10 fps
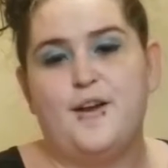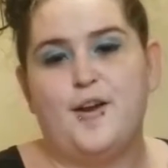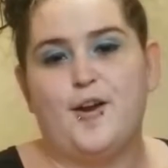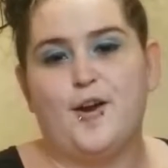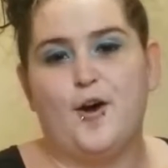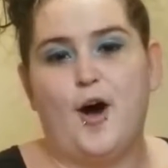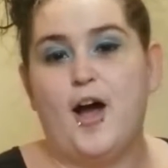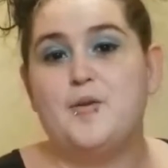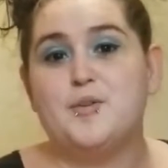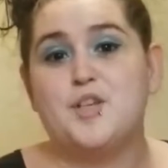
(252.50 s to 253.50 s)

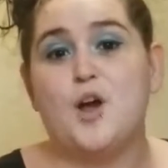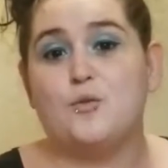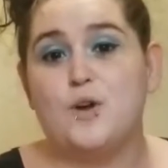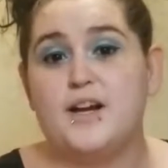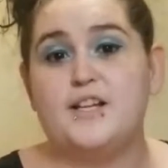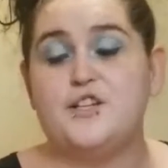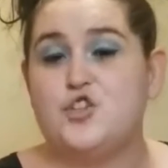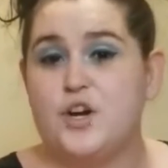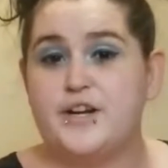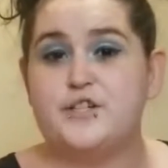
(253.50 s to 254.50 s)
I was already
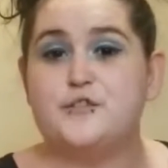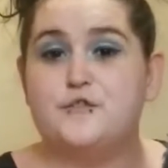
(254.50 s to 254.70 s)
trying to